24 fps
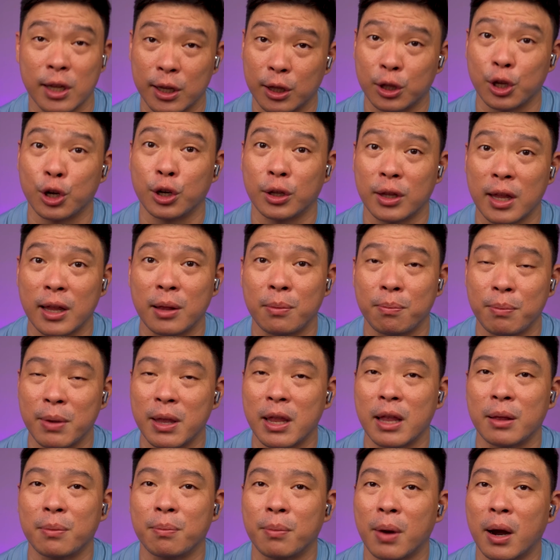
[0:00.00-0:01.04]
the
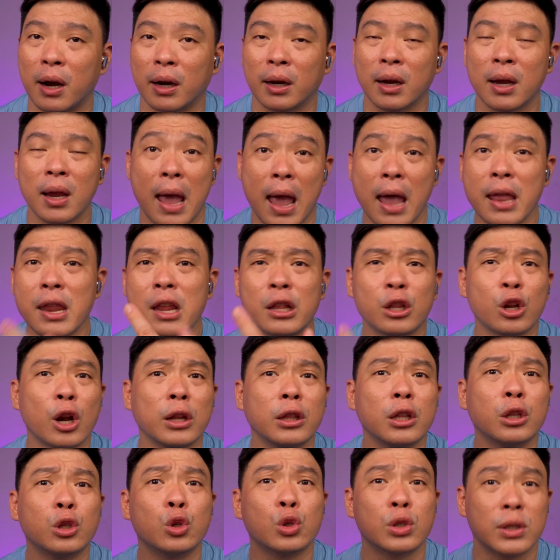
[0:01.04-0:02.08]
13-minute mark and it
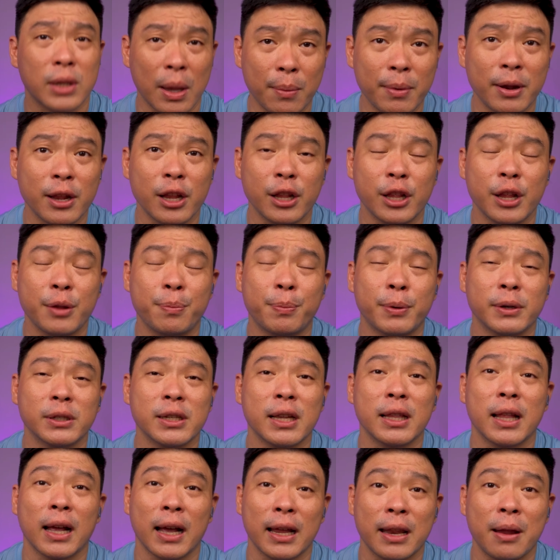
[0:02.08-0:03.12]
throttled to 73%
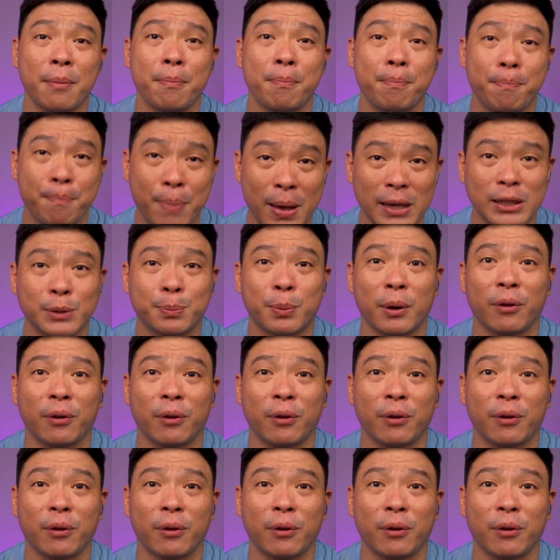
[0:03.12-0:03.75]
ng kanyang best